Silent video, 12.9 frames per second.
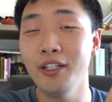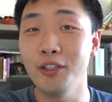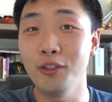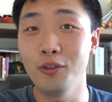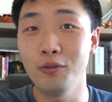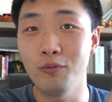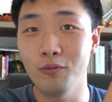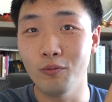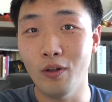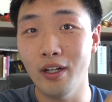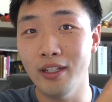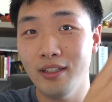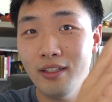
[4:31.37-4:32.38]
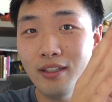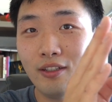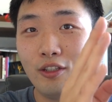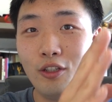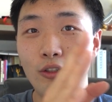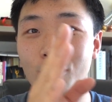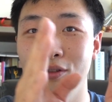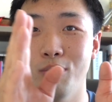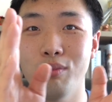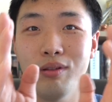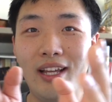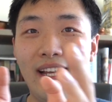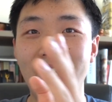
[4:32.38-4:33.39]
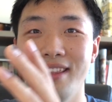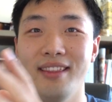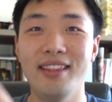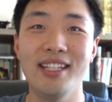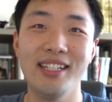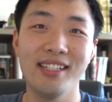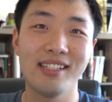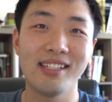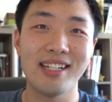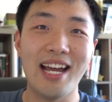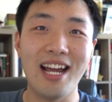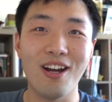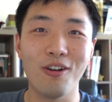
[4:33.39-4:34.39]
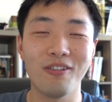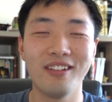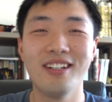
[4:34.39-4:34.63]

you want to plan things out,